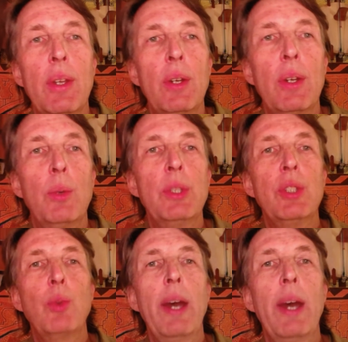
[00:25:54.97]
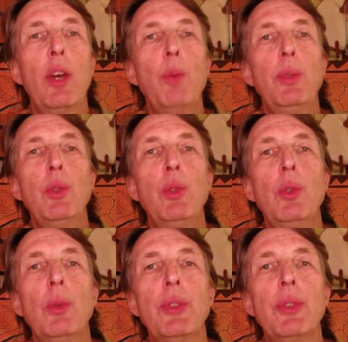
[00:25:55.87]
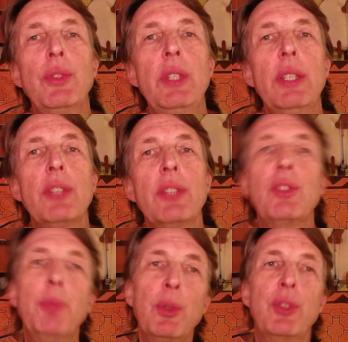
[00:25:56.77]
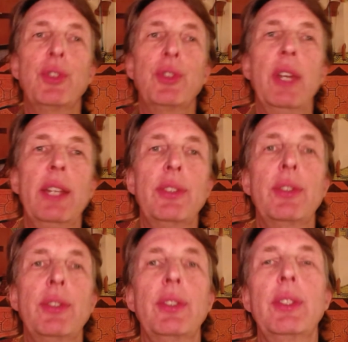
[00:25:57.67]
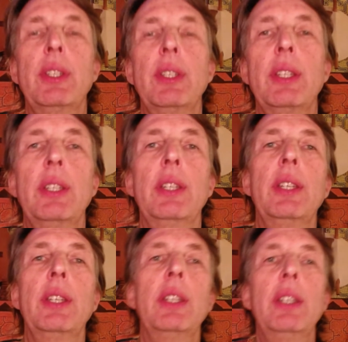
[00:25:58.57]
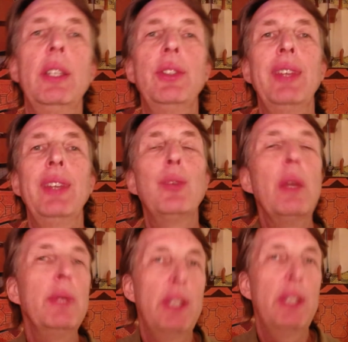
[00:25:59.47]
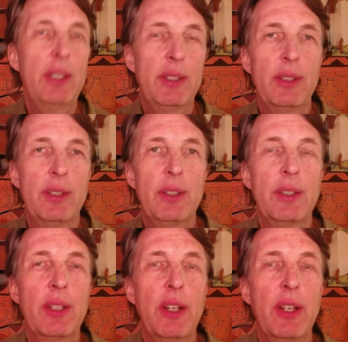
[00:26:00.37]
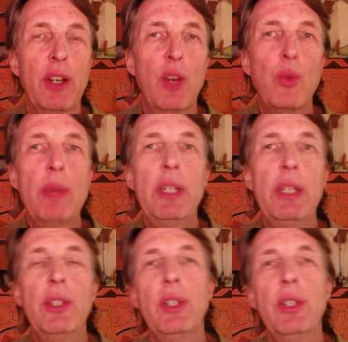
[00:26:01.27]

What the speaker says: Which is why I hope you will see that spiritual science is a remedy to this